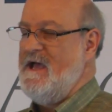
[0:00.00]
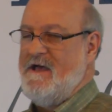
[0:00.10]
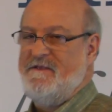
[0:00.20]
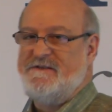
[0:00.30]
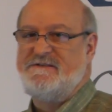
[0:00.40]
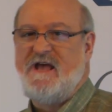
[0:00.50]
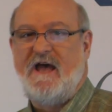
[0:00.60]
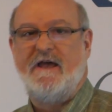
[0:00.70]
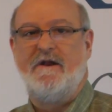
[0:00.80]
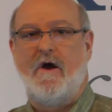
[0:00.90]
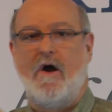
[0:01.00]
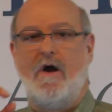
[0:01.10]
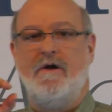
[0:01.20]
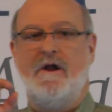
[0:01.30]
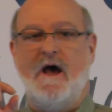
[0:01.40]
And the second
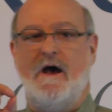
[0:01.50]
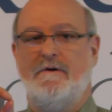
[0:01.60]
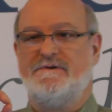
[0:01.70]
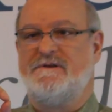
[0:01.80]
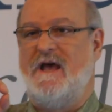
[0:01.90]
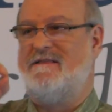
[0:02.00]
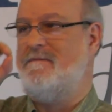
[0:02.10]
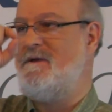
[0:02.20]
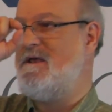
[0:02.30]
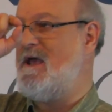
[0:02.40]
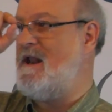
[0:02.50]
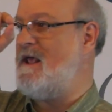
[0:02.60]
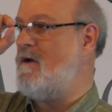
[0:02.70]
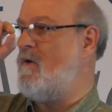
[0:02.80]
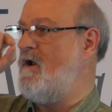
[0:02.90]
are notes at the
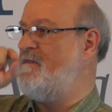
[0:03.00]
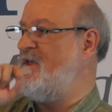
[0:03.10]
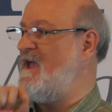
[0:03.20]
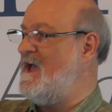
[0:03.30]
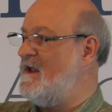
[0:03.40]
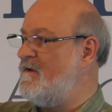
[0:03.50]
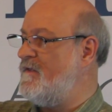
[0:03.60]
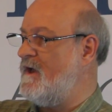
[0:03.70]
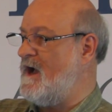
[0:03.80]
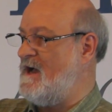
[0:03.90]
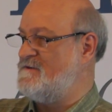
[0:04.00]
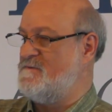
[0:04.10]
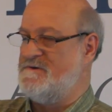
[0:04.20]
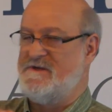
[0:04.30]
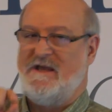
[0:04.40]
beginning or at the end of the
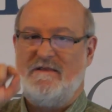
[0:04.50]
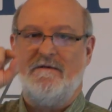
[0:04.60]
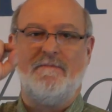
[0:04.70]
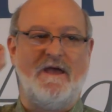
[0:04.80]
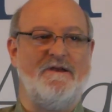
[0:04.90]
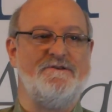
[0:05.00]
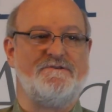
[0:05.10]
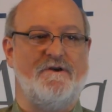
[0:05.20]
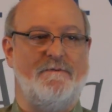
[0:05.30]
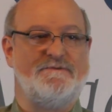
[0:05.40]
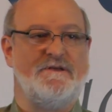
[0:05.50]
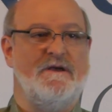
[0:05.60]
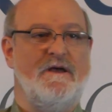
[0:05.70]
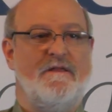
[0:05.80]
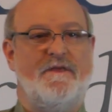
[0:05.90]
Gospels in the manuscripts
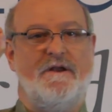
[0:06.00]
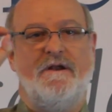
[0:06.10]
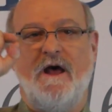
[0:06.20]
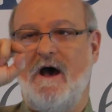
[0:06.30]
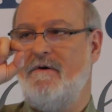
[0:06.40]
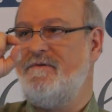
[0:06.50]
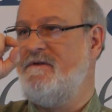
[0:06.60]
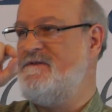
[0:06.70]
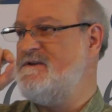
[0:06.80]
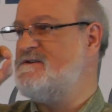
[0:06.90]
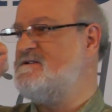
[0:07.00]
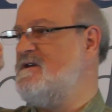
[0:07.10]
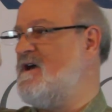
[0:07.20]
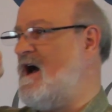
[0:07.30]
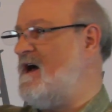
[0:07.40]
that note that this is
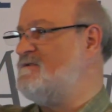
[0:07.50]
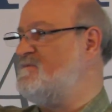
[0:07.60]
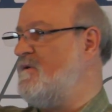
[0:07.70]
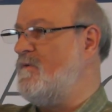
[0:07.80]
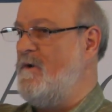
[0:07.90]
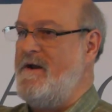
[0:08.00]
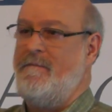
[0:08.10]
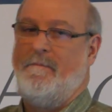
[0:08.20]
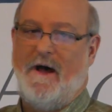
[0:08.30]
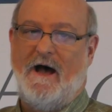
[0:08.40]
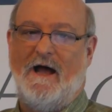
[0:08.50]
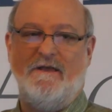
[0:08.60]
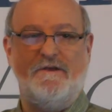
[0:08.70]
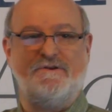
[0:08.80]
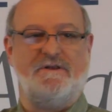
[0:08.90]
the Gospel written by,
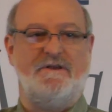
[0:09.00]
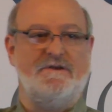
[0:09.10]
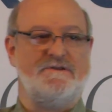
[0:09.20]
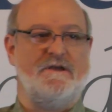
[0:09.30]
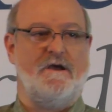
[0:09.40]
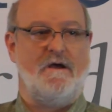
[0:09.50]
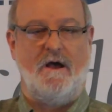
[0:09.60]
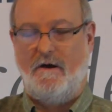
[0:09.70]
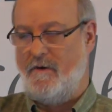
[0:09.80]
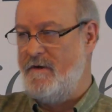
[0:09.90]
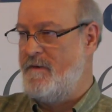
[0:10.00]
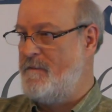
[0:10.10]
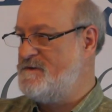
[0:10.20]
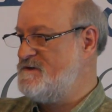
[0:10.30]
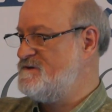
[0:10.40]
usually using uh, Greek
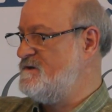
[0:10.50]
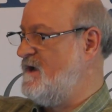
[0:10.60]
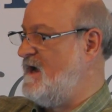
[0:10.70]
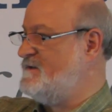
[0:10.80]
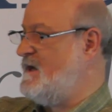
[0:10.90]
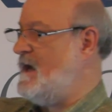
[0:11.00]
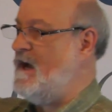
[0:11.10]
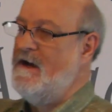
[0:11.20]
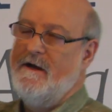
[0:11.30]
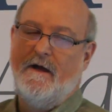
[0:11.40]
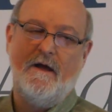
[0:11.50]
preposition kata,